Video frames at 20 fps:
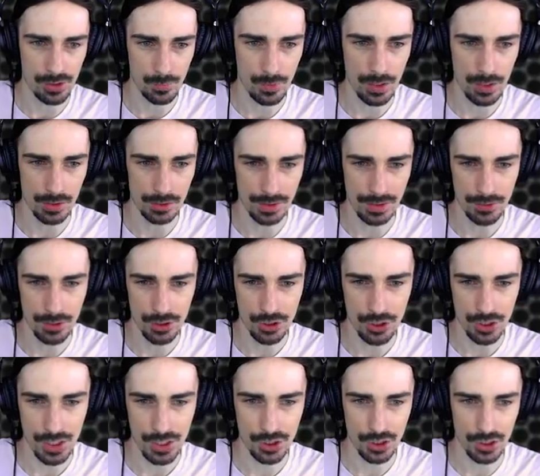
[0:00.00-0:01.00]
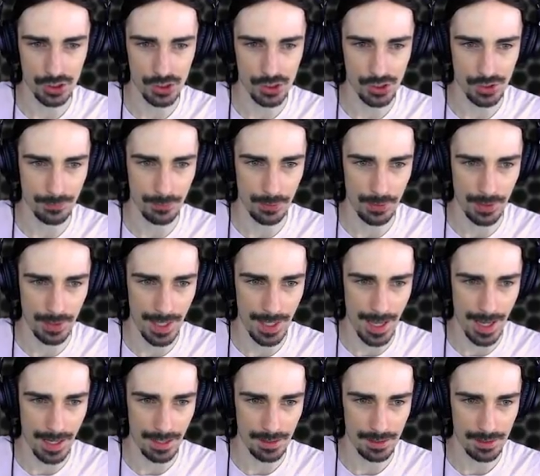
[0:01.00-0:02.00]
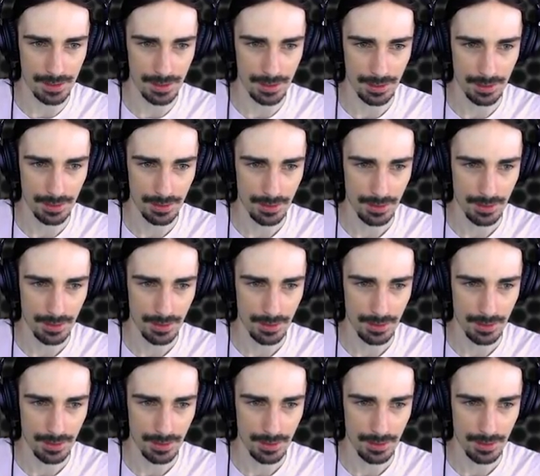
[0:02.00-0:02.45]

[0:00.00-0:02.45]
as well. Leave suggestions for that.